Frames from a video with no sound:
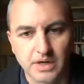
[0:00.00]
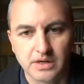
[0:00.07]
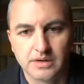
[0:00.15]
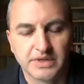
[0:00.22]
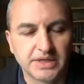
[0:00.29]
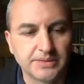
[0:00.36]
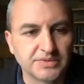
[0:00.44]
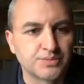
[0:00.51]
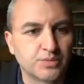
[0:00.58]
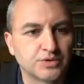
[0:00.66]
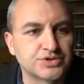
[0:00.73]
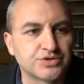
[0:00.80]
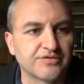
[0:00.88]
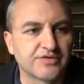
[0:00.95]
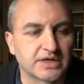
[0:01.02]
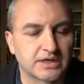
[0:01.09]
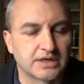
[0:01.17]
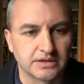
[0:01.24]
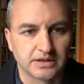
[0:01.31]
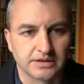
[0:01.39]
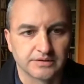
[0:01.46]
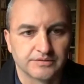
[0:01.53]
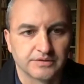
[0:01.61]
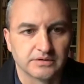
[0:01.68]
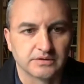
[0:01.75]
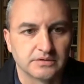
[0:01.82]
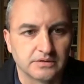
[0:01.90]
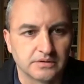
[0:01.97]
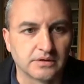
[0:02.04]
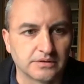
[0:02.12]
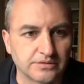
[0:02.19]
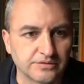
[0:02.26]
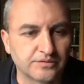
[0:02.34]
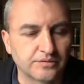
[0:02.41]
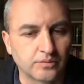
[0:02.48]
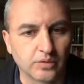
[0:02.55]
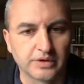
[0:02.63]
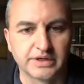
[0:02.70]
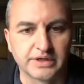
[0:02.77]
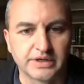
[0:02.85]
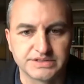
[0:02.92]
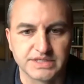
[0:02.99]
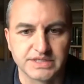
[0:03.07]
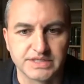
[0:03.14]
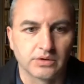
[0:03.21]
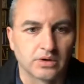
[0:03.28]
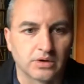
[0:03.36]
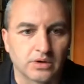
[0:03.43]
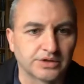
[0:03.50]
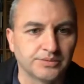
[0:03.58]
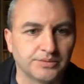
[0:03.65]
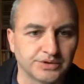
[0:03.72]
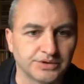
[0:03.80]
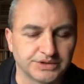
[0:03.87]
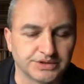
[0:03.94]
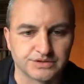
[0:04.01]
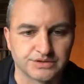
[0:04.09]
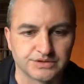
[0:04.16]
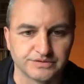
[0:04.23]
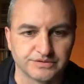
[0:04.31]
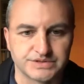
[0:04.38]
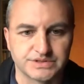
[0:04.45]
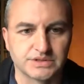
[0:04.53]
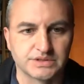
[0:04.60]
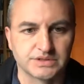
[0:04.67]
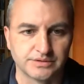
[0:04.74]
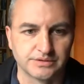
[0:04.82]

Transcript: My name is Poncho Guevara, and I have the honor of working at Sacred Heart Community Service.